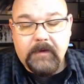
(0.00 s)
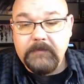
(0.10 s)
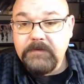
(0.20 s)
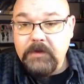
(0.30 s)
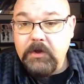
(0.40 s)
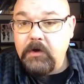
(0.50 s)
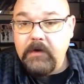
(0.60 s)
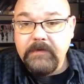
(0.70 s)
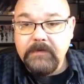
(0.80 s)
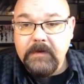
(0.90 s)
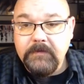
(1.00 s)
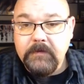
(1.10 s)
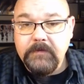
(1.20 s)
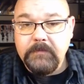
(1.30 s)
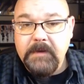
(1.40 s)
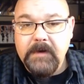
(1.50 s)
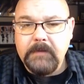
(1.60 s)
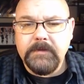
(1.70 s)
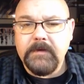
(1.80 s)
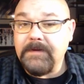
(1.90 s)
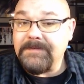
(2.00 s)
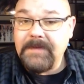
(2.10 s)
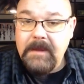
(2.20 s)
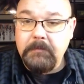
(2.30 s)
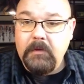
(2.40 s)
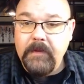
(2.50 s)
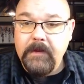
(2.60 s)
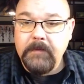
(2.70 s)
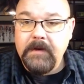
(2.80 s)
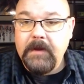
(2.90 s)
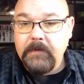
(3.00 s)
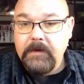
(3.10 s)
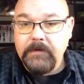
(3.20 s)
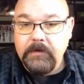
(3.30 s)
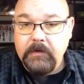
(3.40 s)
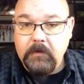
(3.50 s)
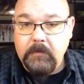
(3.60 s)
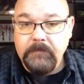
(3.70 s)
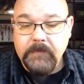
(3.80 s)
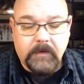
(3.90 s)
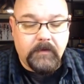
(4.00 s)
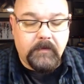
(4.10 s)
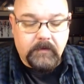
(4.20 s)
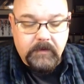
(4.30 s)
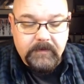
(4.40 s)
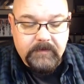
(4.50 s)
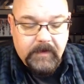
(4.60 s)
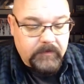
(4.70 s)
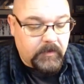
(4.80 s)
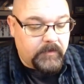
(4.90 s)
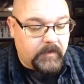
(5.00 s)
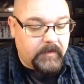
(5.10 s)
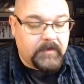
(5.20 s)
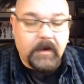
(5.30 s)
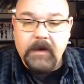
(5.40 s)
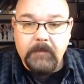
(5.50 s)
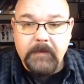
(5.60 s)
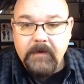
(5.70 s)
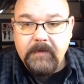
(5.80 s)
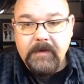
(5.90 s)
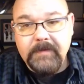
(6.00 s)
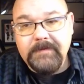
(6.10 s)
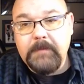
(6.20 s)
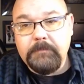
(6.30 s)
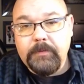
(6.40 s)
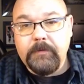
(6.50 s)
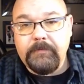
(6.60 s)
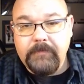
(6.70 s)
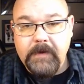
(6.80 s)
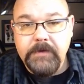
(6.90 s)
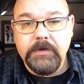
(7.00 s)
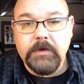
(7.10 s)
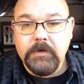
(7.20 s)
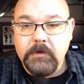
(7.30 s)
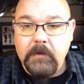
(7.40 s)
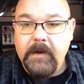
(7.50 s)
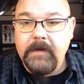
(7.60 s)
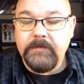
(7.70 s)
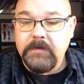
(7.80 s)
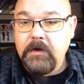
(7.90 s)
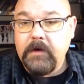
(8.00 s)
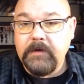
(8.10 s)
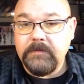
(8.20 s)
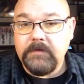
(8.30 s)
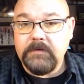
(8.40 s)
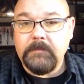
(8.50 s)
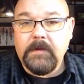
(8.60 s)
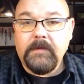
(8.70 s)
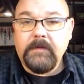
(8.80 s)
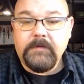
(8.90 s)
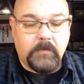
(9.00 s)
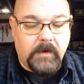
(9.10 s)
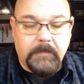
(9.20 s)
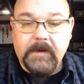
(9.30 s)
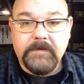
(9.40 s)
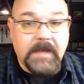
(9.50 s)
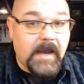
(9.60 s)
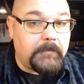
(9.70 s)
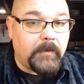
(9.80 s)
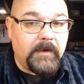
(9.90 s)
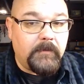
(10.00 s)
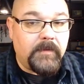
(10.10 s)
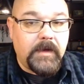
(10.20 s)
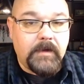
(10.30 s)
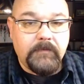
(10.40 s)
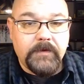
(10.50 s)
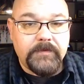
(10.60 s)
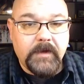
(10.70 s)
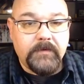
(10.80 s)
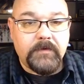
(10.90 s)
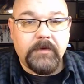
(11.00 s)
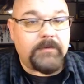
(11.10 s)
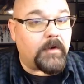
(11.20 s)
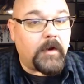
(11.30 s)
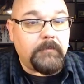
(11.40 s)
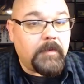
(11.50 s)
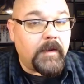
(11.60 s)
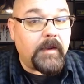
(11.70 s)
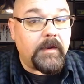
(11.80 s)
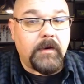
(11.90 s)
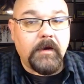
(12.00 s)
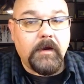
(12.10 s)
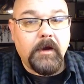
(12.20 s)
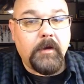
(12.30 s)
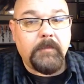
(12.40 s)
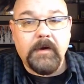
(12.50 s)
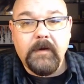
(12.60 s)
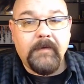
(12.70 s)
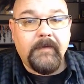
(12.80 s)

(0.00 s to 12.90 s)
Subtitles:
security sensors, being able to disable them and now get in your home. These sensors and this hub is a professional-grade security system. So anybody tampering with any of your sensors or unplugging your hub or